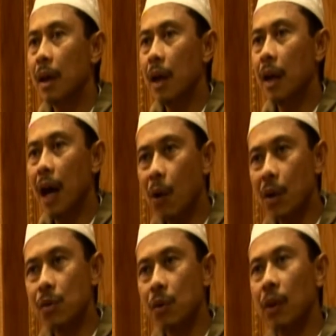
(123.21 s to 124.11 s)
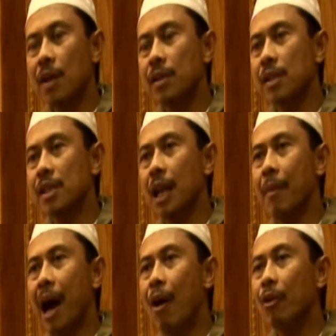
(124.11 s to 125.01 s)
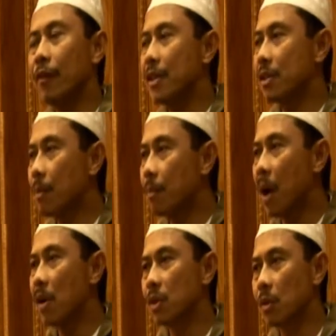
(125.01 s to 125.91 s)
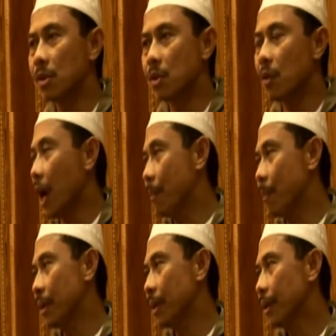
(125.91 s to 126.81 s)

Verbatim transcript: And how Rasulullah out of his compassion was so happy